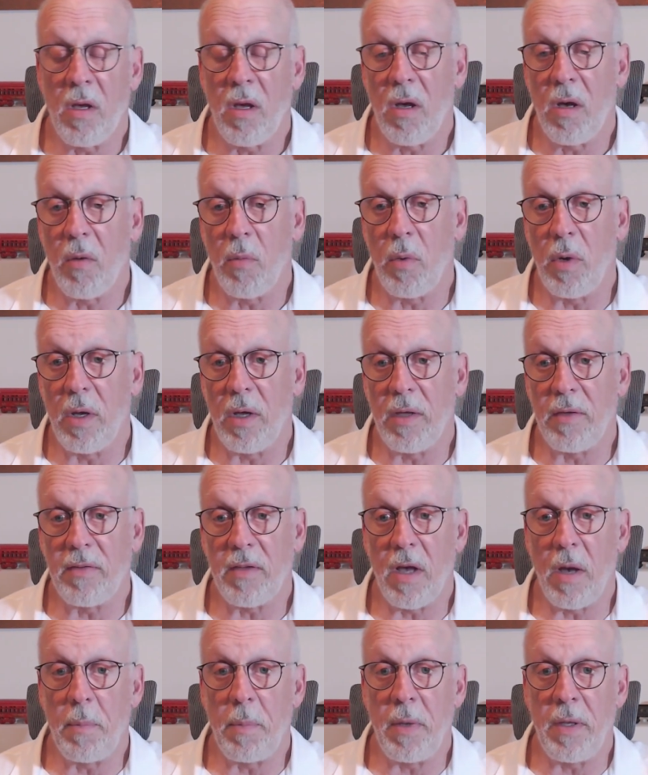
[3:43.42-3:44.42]
was
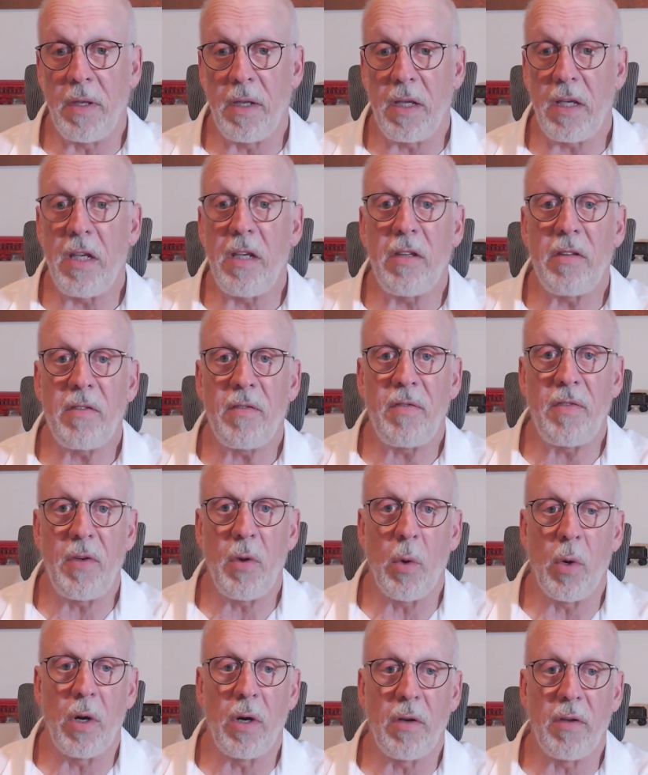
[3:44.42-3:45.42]
up in the East
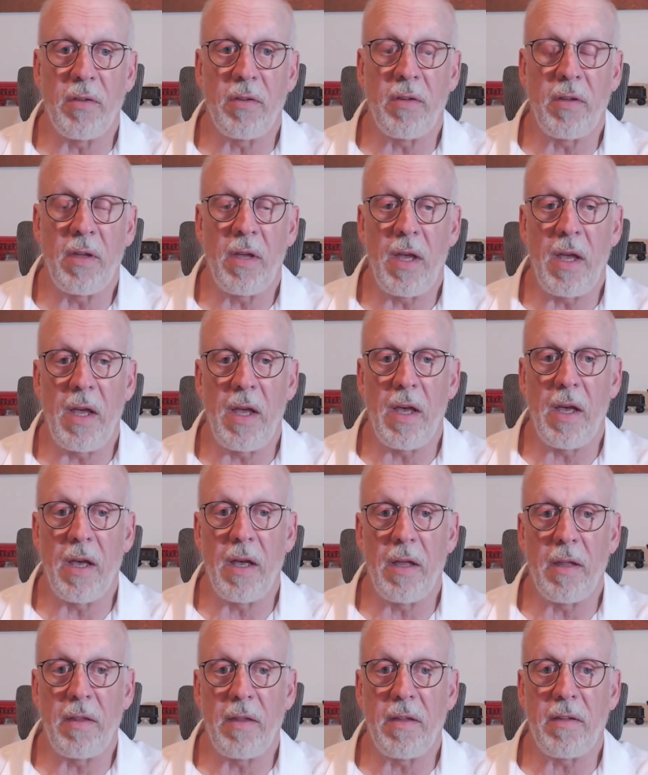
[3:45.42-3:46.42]
Fjords,
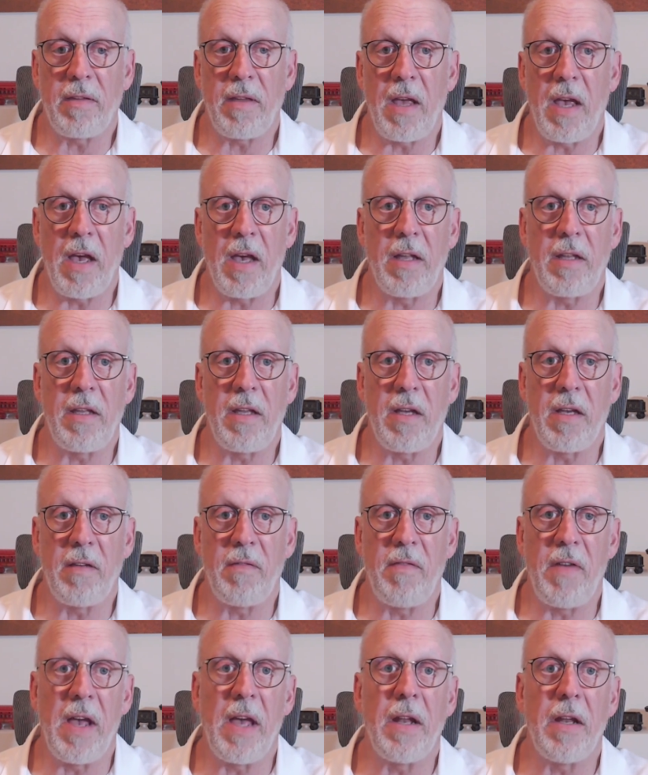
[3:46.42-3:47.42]
and this had the
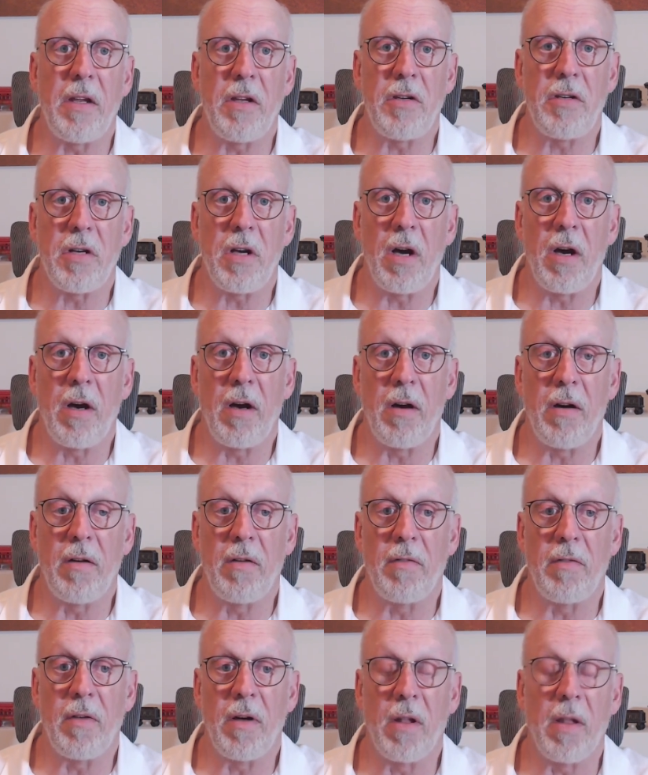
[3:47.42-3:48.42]
advantage
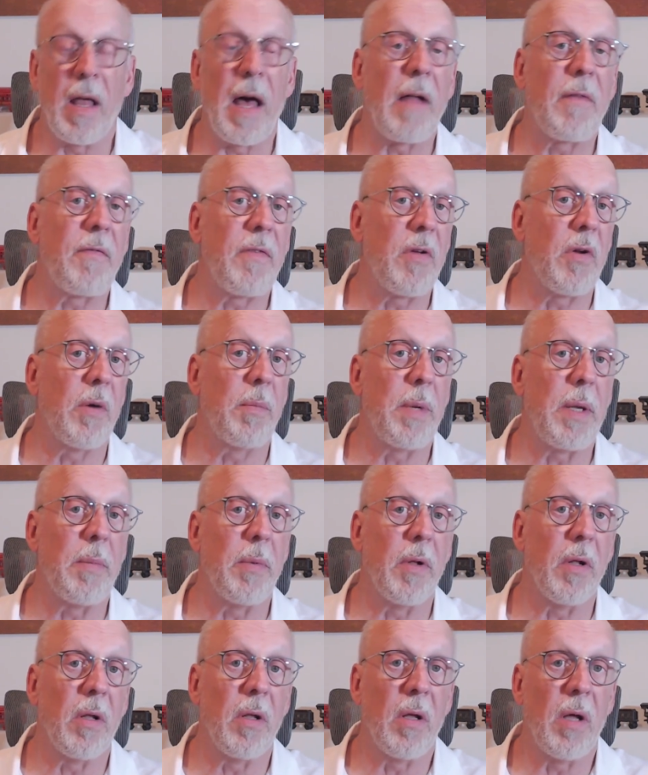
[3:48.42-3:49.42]
of a lot fewer
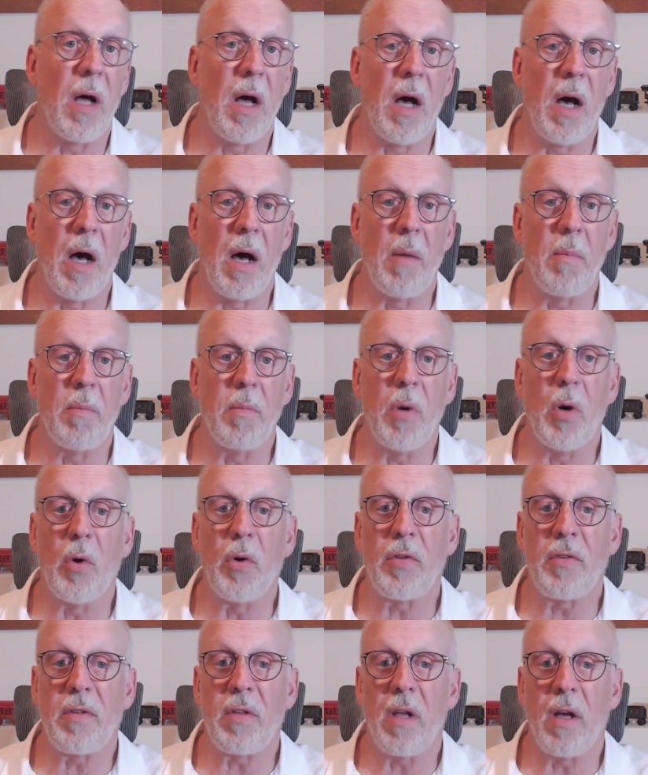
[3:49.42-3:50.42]
people.
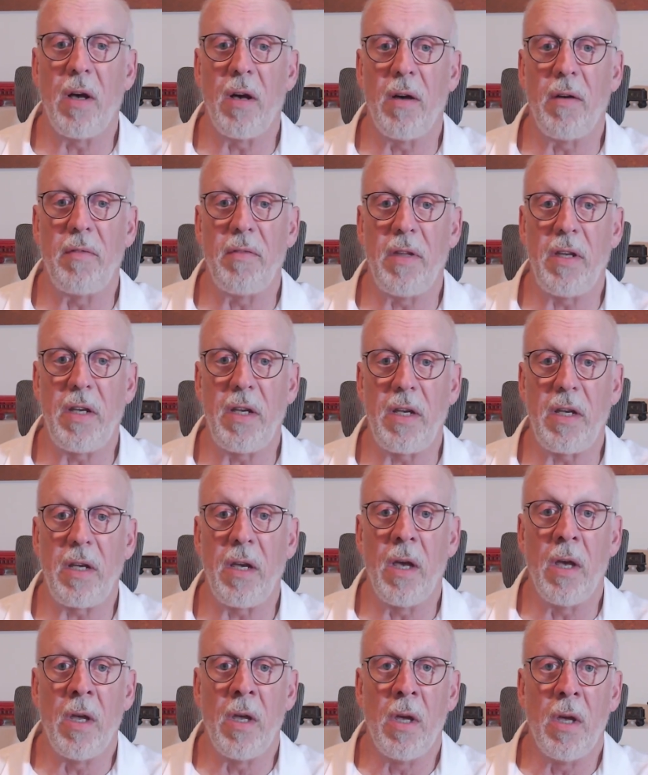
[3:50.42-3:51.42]
Most of the
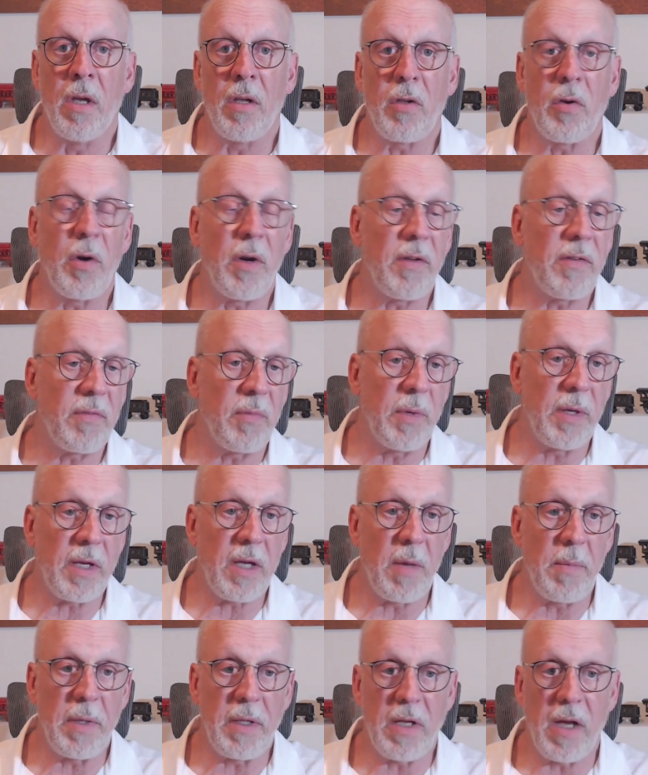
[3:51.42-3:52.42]
tourists, when they
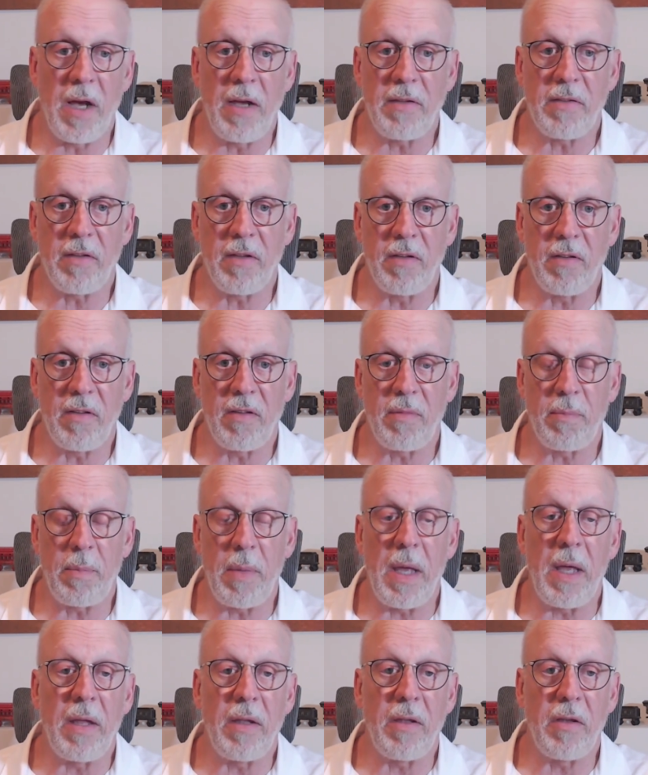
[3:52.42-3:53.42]
come into Iceland,
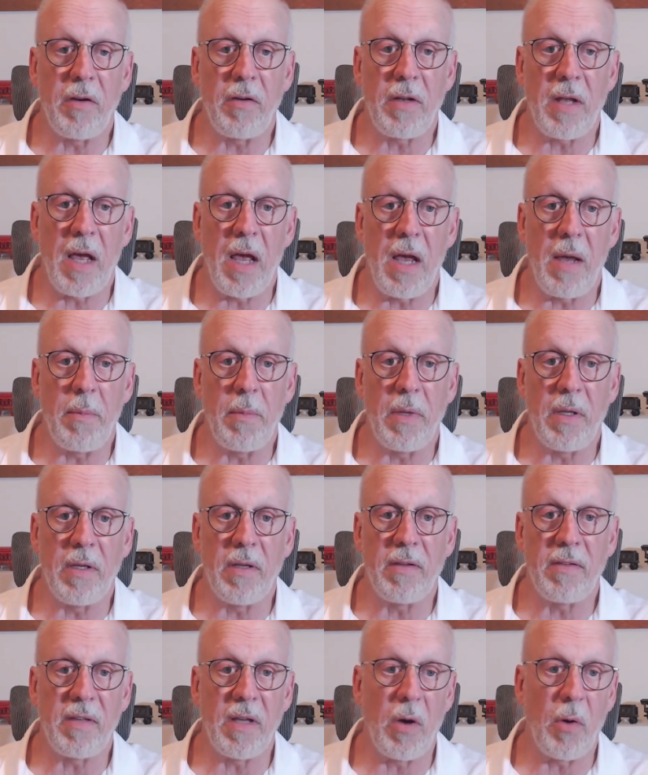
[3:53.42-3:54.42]
spend their time in the
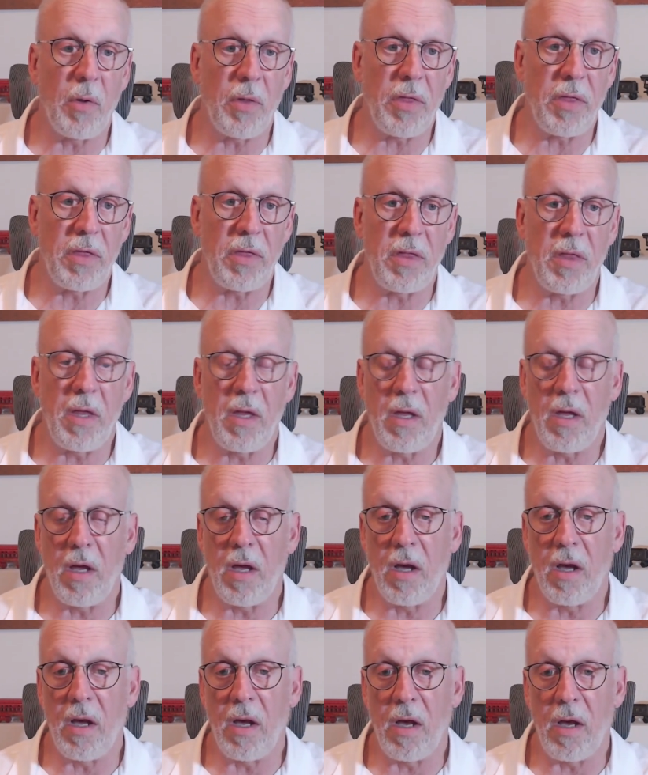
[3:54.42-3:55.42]
south
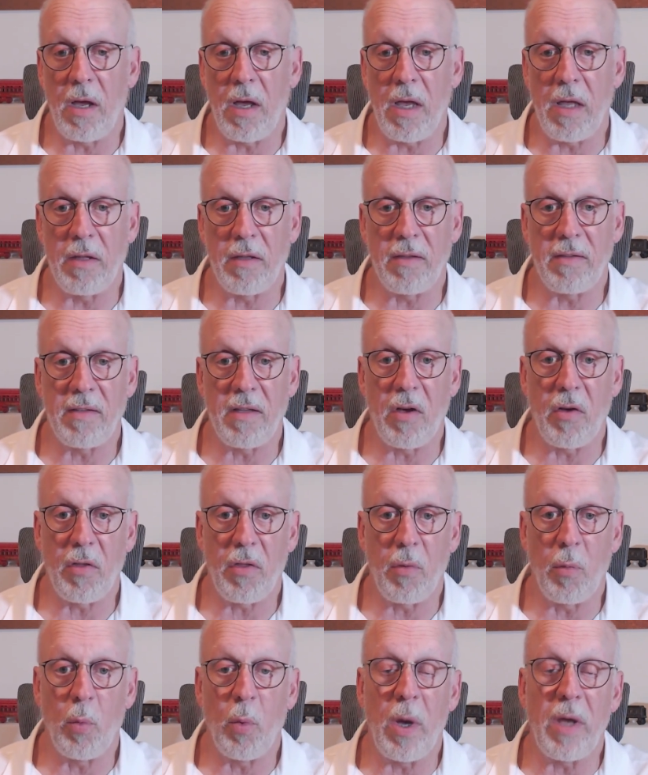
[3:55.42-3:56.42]
and the
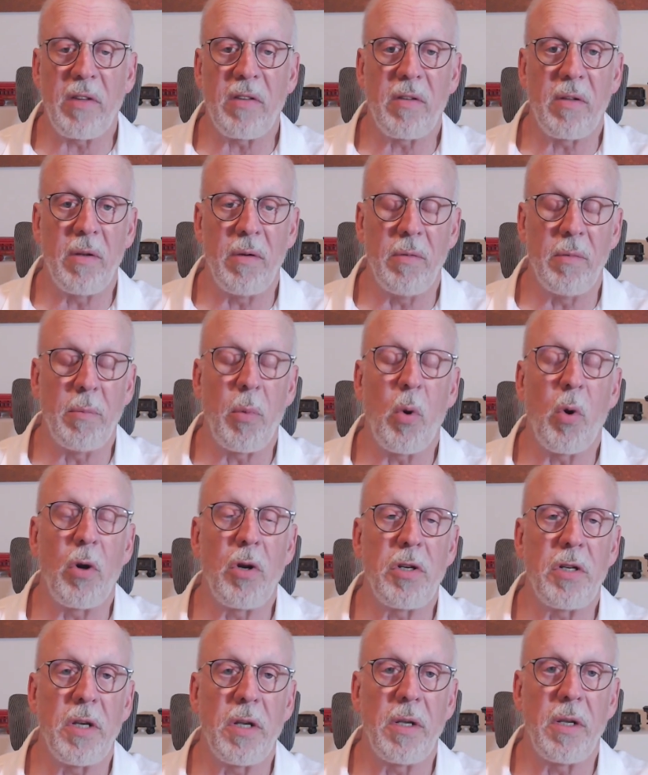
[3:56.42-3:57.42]
southwestern
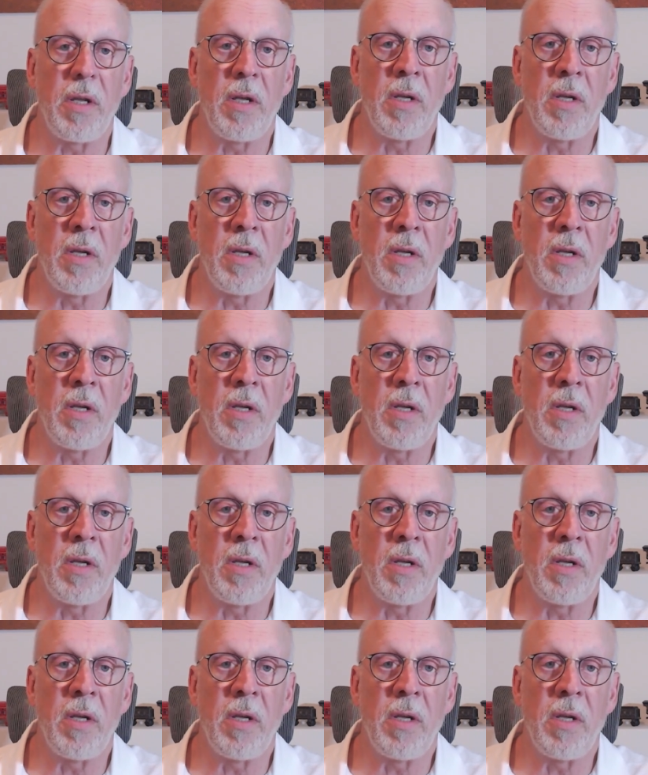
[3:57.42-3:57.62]
portion